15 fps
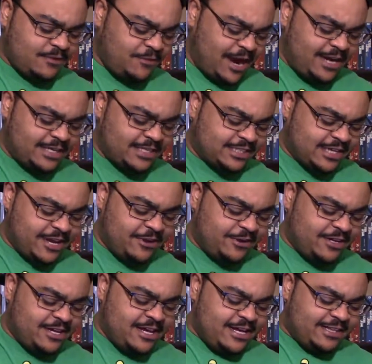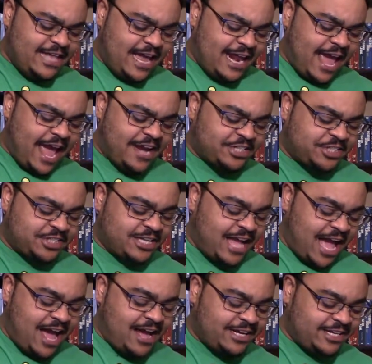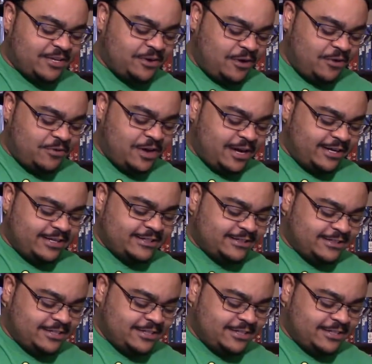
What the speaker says: Rating scale. That actually, you know what?